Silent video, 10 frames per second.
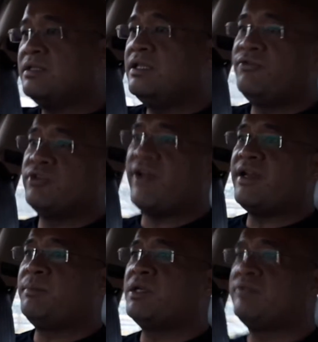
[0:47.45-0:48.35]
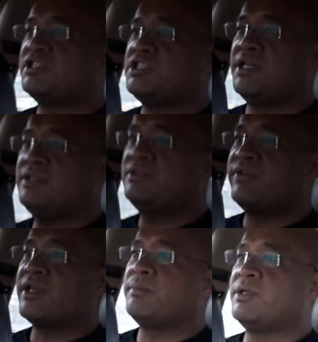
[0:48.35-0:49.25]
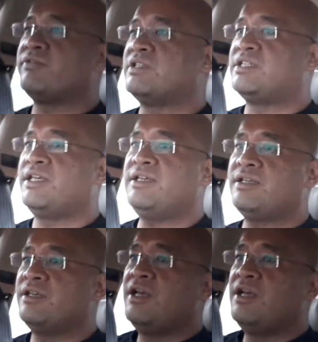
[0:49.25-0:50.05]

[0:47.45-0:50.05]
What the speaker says: If you've had a bit of a shunt, you've had a bit of a dink,